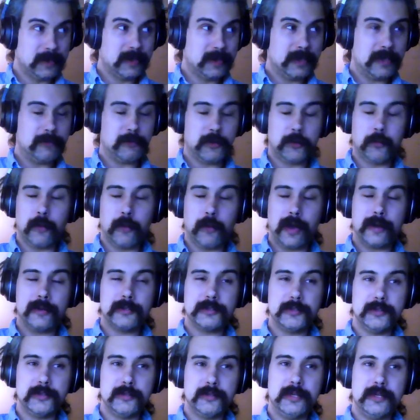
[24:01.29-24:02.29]
it
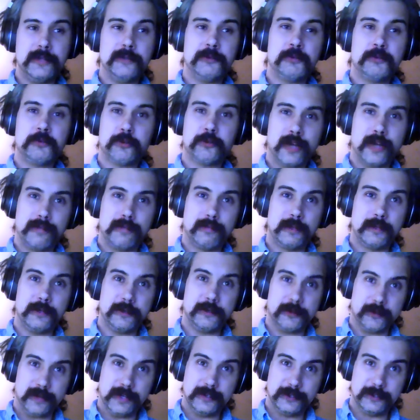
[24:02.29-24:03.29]
requires you to be incredibly
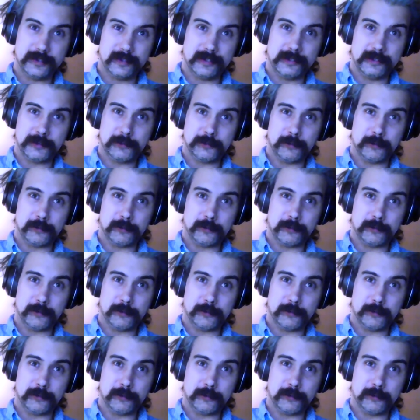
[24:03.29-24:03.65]
credulous